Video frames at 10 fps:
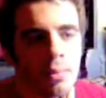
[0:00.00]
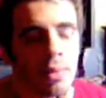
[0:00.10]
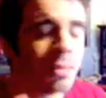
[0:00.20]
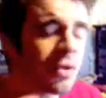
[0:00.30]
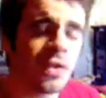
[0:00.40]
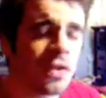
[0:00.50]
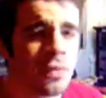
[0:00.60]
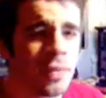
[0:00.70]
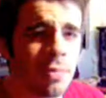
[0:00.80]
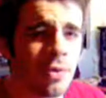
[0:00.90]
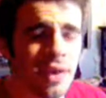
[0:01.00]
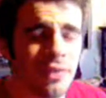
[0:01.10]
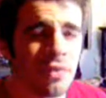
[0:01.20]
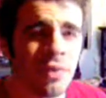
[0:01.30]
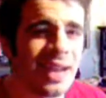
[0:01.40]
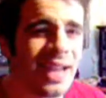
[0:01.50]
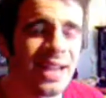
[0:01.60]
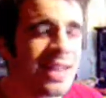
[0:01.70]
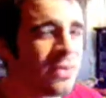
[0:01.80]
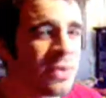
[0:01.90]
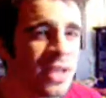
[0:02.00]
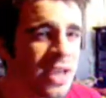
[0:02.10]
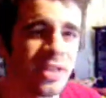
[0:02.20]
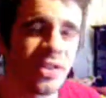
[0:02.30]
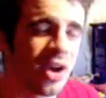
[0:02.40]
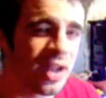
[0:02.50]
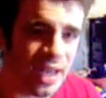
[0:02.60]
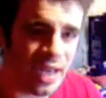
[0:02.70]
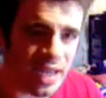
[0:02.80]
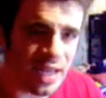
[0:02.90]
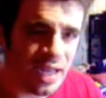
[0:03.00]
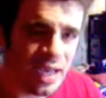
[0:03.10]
but most of those people haven't read anything with Jason Todd in it.